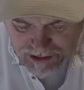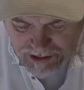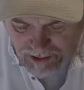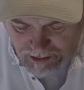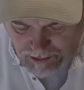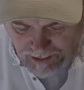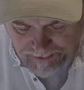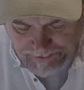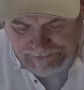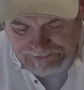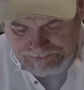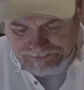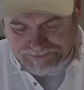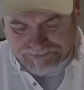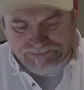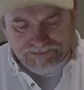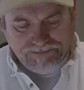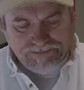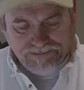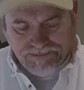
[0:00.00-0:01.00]
doing.
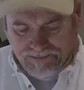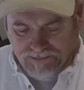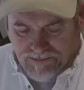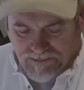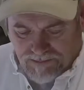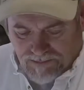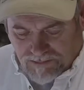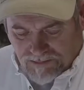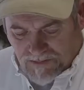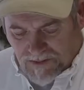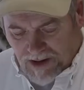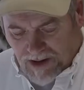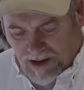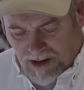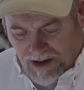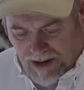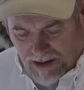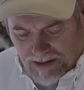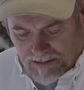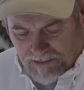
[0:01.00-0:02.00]

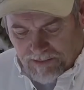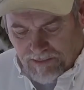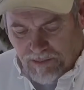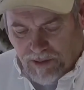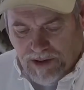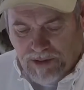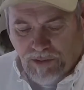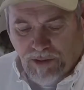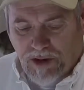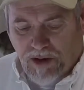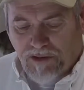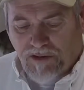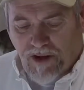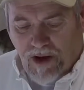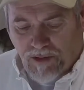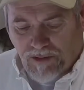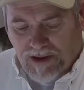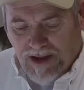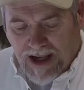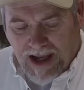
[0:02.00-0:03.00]
Depends where you're
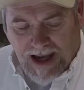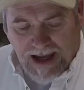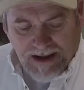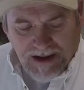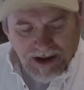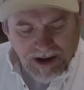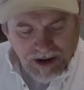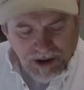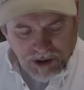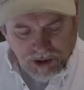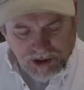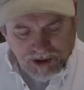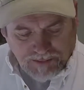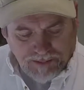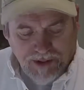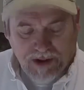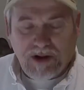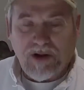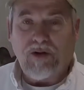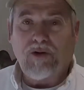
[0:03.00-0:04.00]
throwing it at. You could
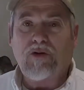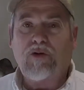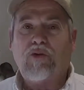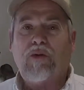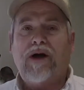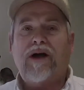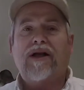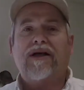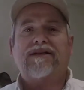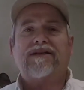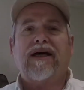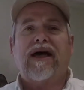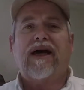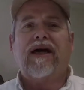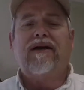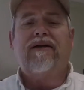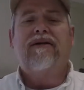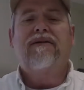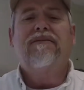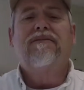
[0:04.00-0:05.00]
put it on a weedless
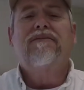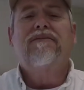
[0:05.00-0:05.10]
head,